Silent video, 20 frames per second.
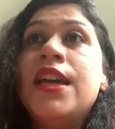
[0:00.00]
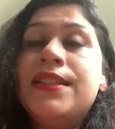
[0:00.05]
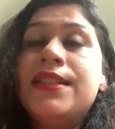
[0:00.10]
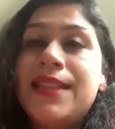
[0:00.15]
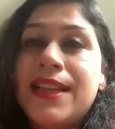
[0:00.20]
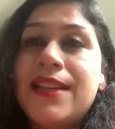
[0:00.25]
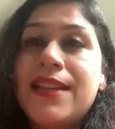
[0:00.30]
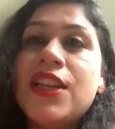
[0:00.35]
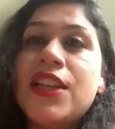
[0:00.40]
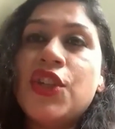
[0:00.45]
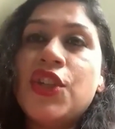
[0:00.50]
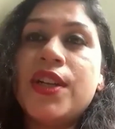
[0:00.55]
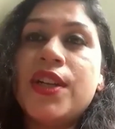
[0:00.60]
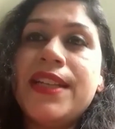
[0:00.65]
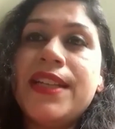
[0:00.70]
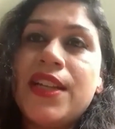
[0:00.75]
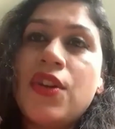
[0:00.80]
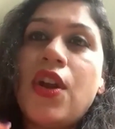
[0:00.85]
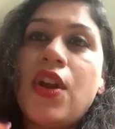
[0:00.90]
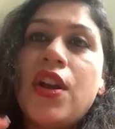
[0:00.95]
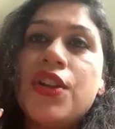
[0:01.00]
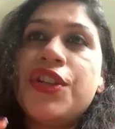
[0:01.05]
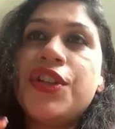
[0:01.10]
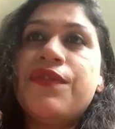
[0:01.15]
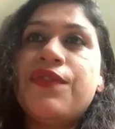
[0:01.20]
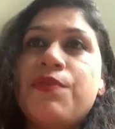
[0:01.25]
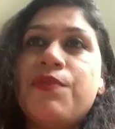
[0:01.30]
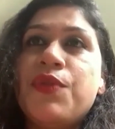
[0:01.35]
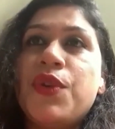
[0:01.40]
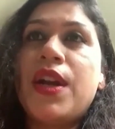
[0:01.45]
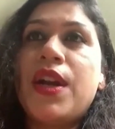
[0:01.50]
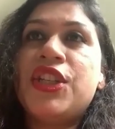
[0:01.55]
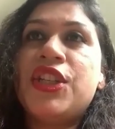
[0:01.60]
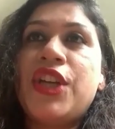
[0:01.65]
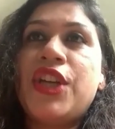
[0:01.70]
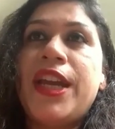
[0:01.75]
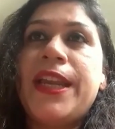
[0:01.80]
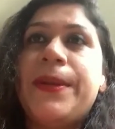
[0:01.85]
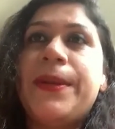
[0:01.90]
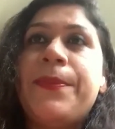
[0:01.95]
signature technology from
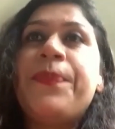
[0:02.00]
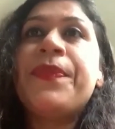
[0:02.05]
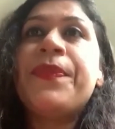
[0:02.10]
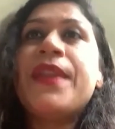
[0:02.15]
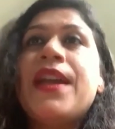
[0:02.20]
Yonachain.